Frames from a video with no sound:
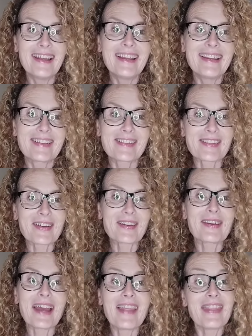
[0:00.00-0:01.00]
So,
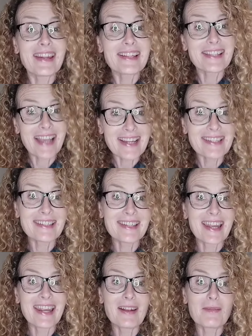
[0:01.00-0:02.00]
and then
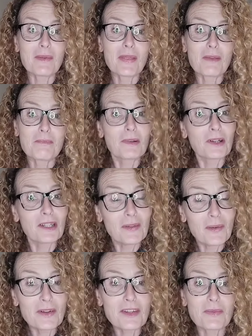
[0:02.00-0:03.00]
Saturday with the book
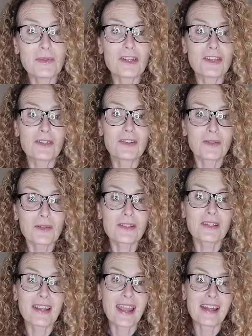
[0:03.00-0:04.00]
launch, which you can
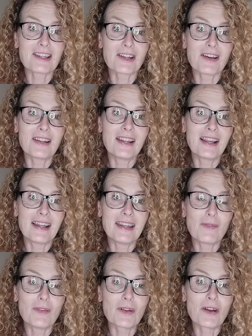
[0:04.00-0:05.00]
also catch online
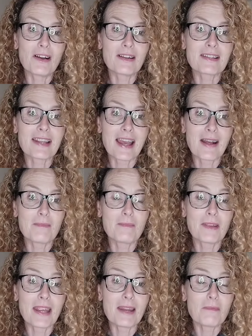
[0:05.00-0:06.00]
if you can't come
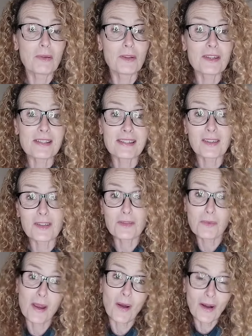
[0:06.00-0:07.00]
in person because
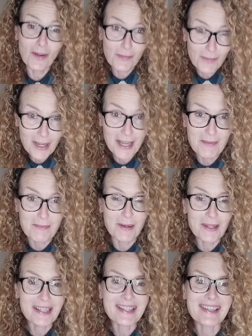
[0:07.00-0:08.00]
we are fully
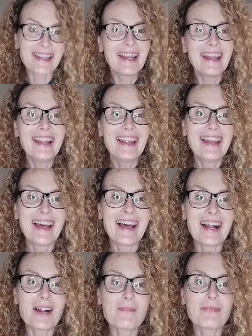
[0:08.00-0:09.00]
booked.
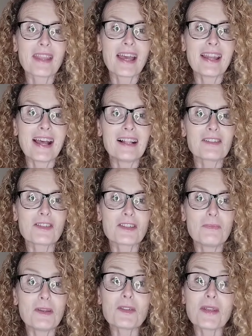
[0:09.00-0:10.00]
And I'll
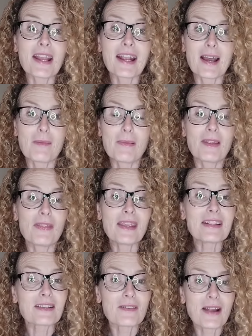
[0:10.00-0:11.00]
just be doing a couple of
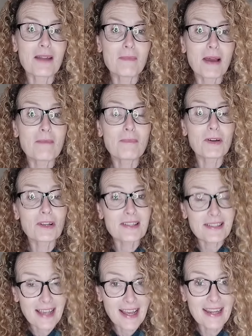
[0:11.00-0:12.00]
things around my book,
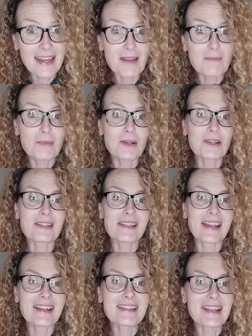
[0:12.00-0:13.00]
signing books,
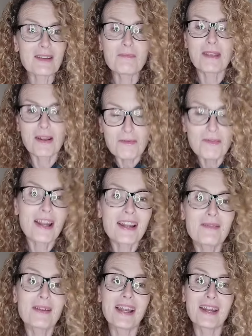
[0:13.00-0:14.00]
and it's going to be a
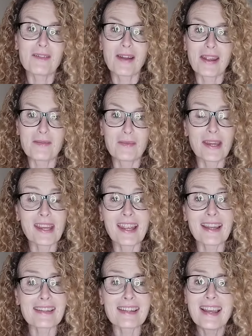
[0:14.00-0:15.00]
really, really great
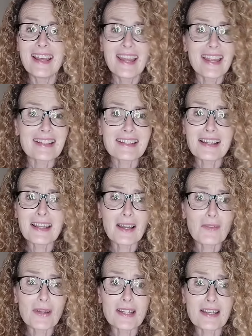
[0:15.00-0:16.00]
weekend. Isn't it
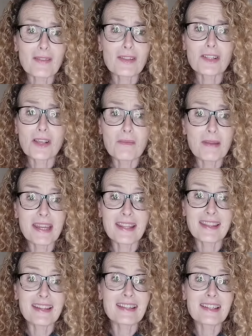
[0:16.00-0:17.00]
lovely to have so many
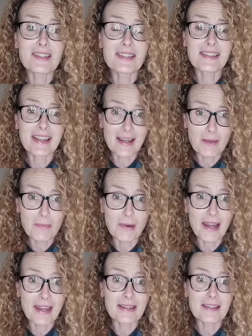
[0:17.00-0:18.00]
things to
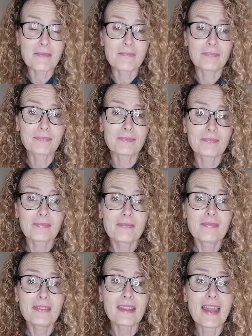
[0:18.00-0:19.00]
celebrate?
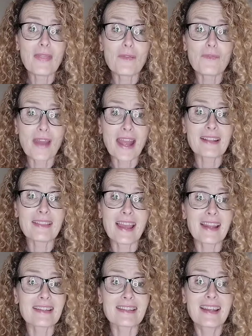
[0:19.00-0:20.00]
And the fact
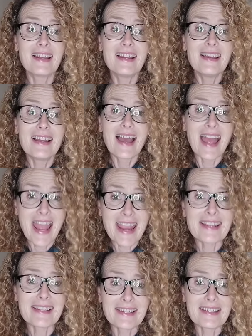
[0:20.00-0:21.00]
that A
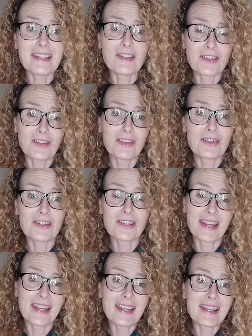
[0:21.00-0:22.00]
City Church
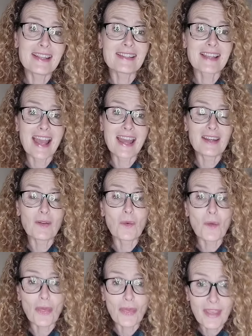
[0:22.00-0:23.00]
is an
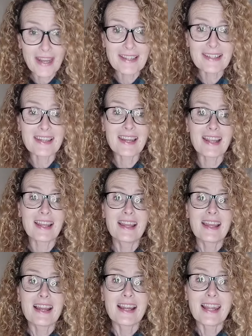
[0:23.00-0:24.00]

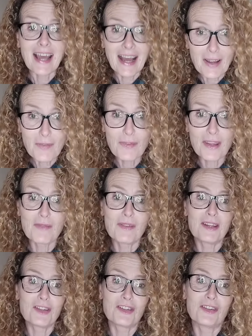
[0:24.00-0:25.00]
authentic,
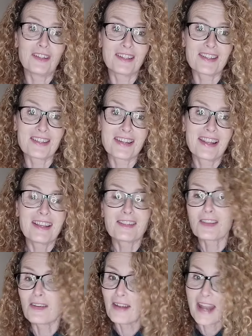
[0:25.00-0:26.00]
life-giving church.
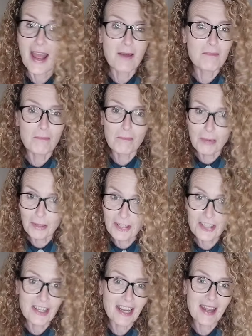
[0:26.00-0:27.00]
Sorry, I'm
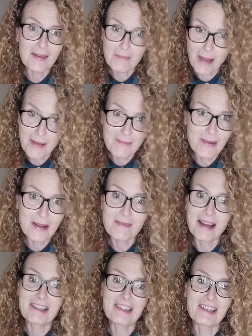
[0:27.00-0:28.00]
pushing and pumping
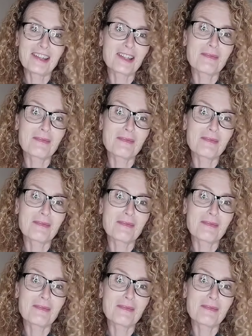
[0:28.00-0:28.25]
my church, but